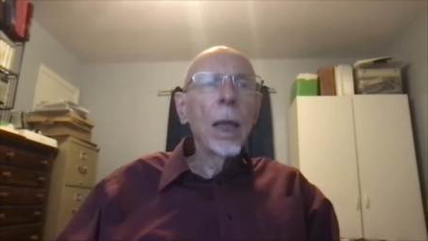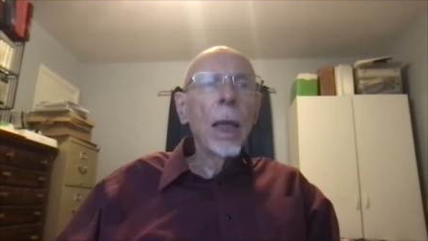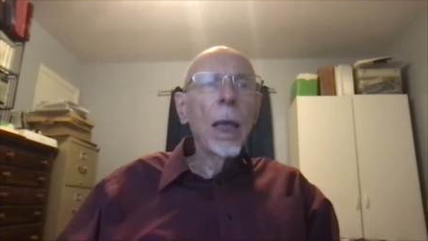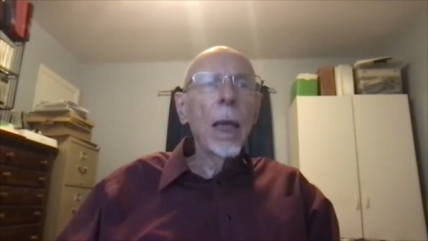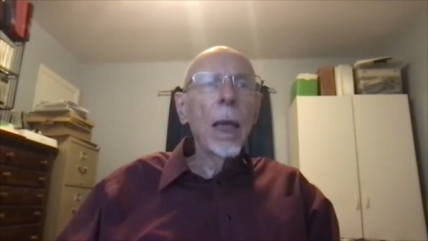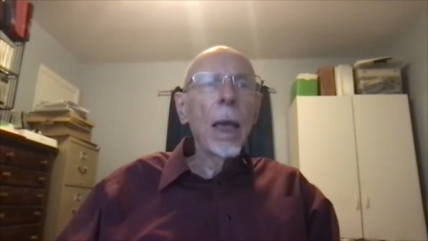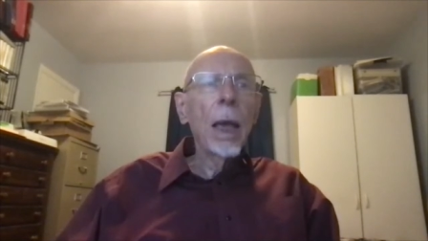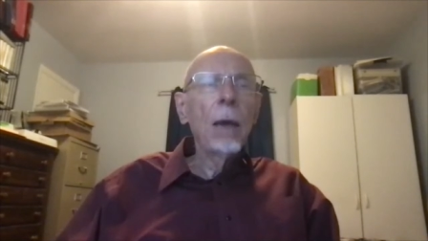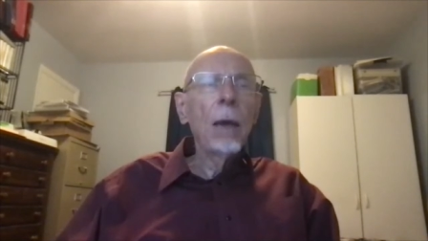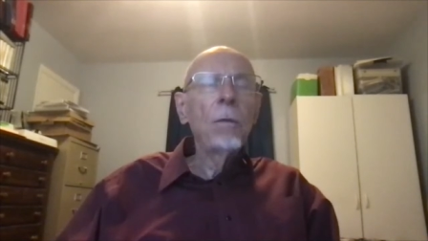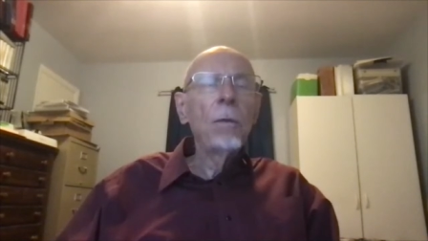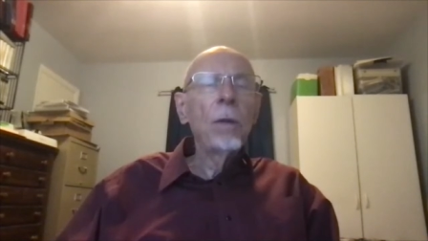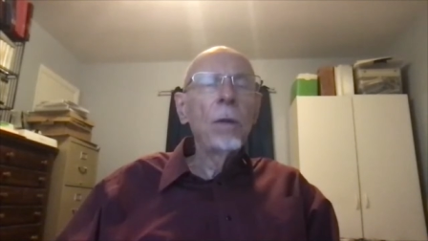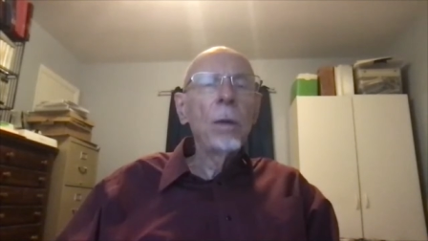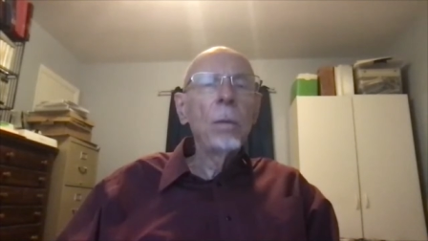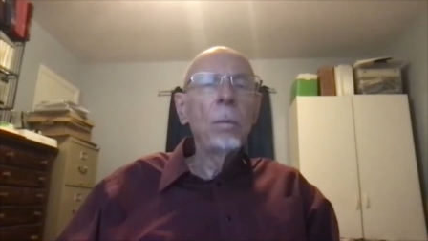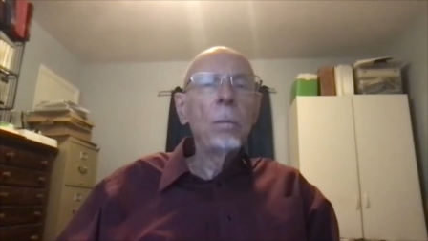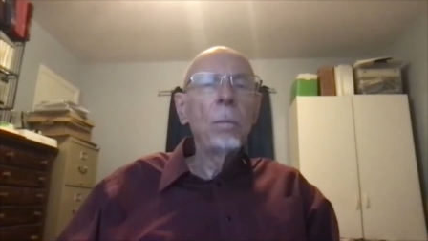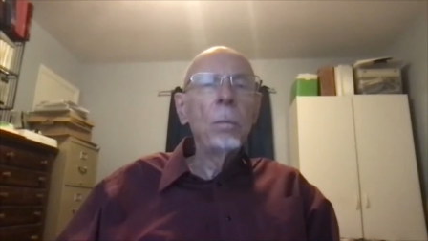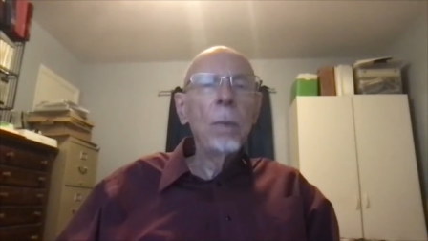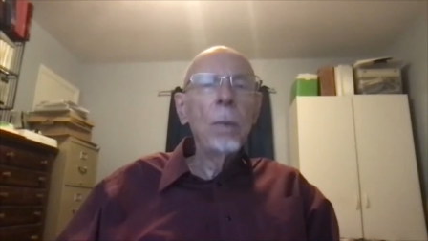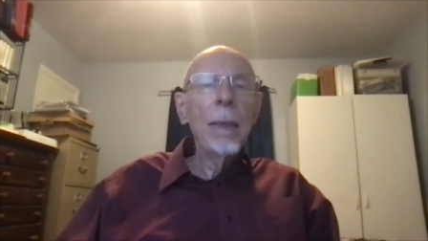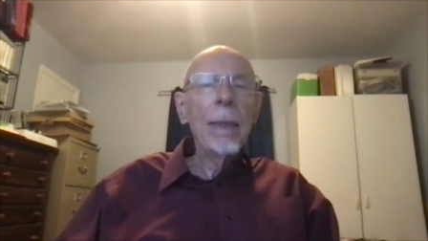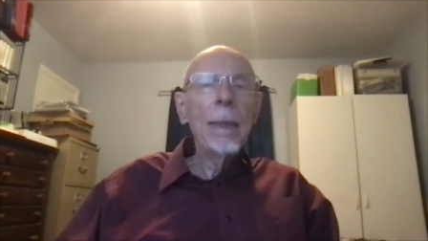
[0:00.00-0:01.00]

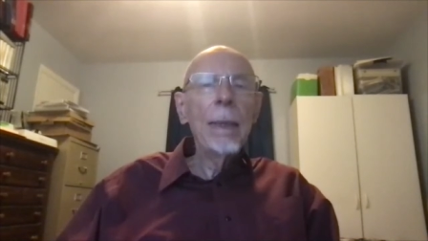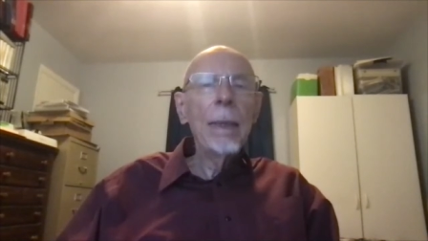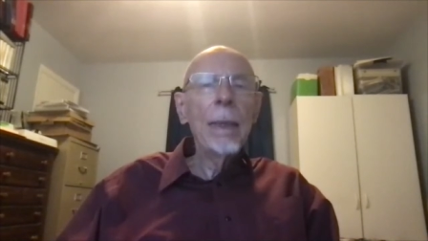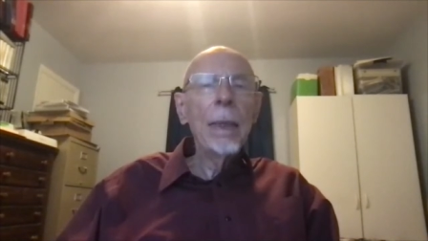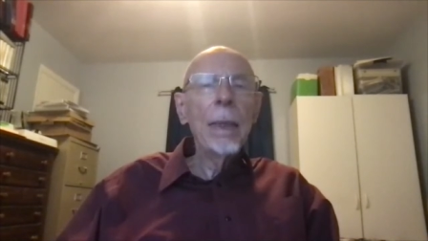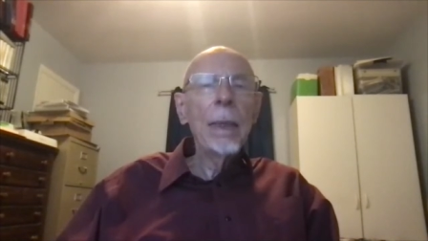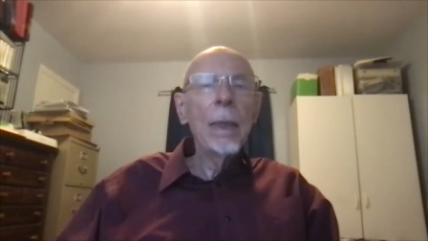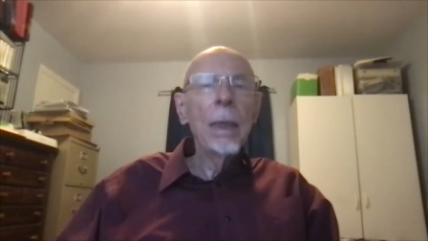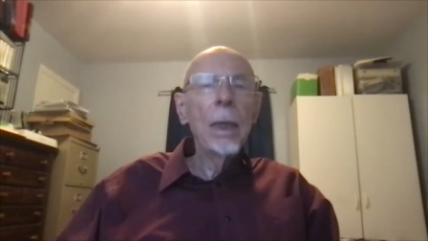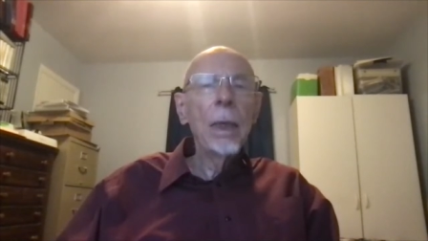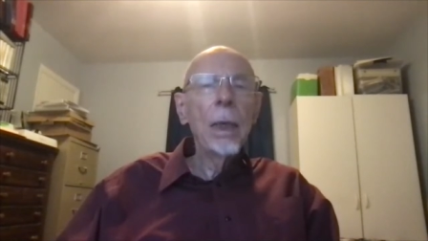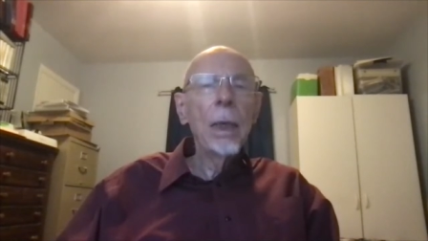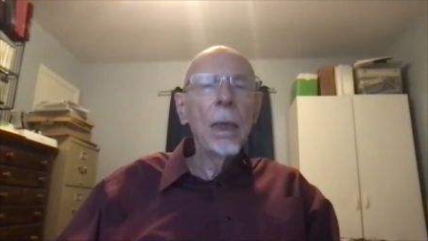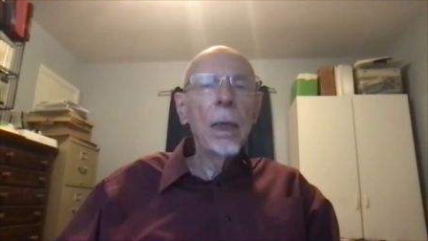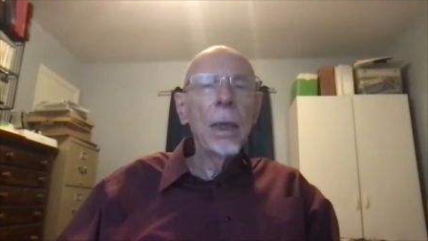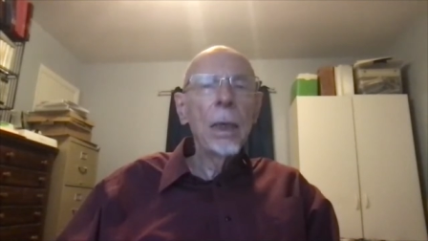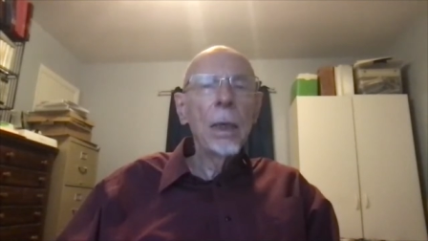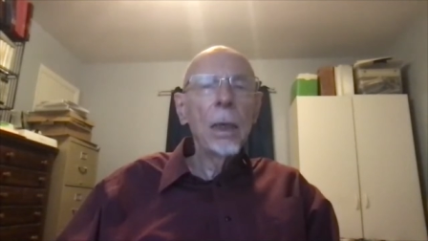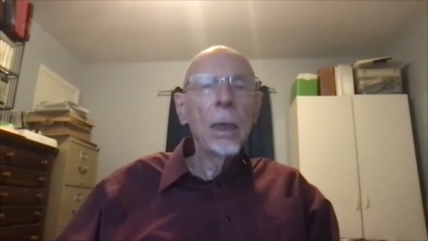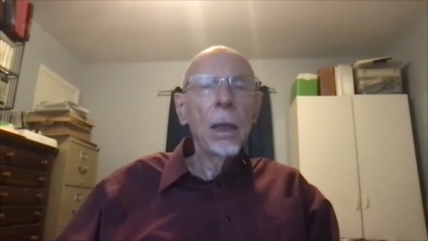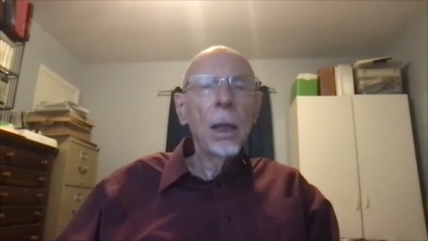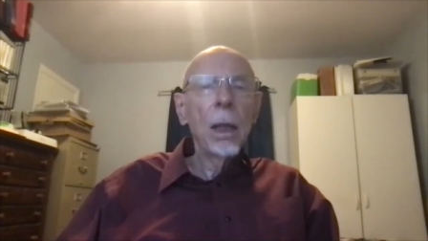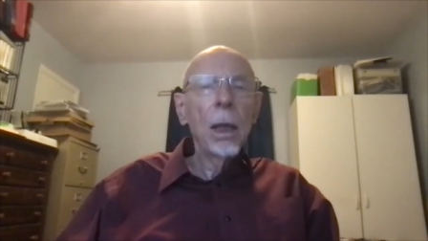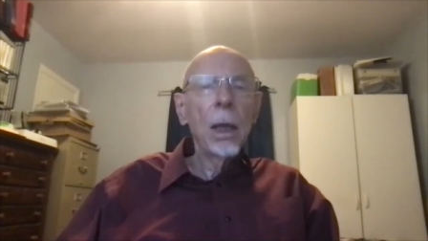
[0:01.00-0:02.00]
having meaning
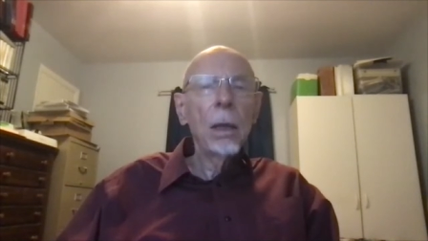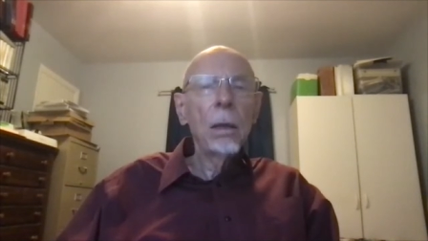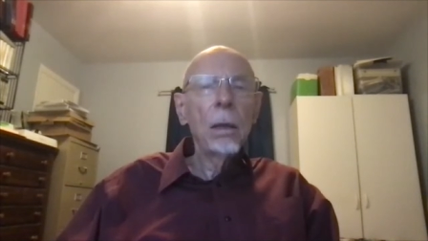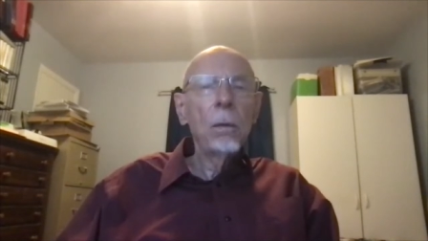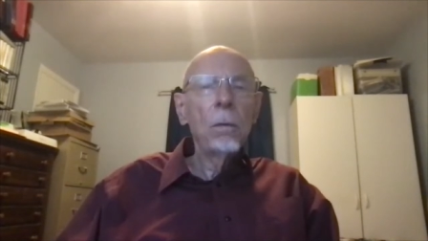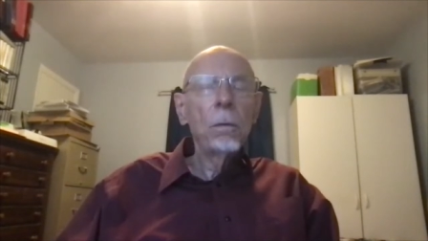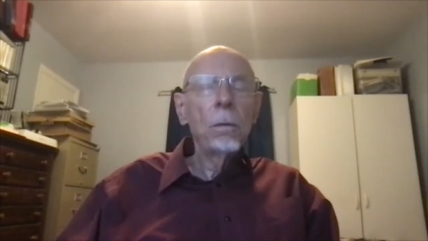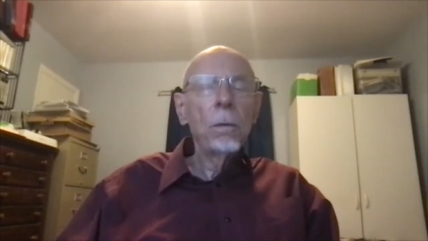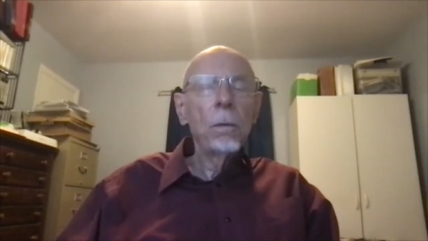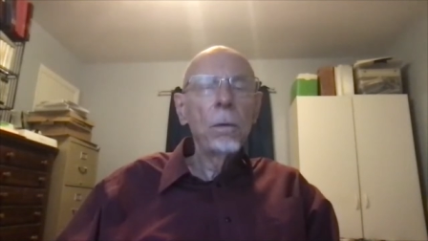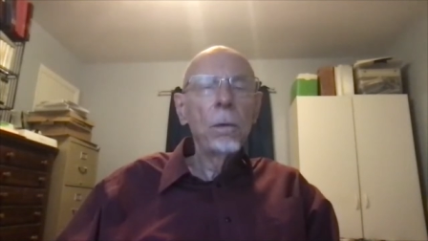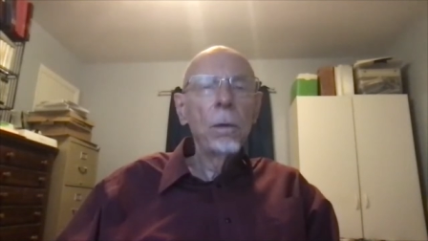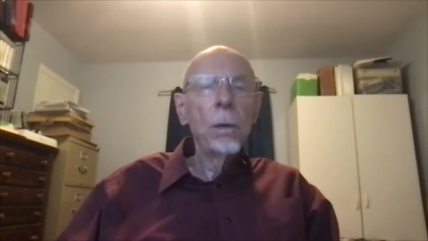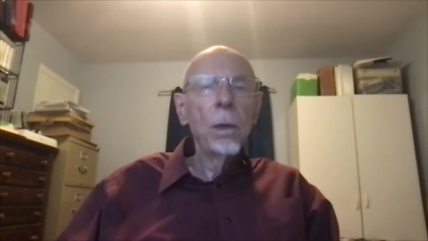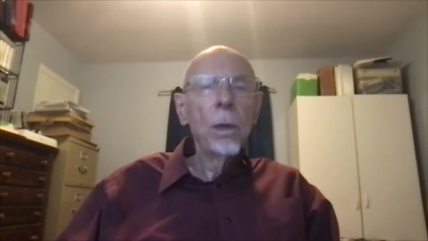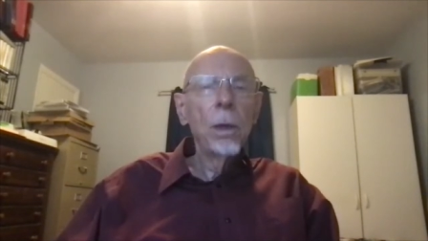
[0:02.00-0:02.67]
in life,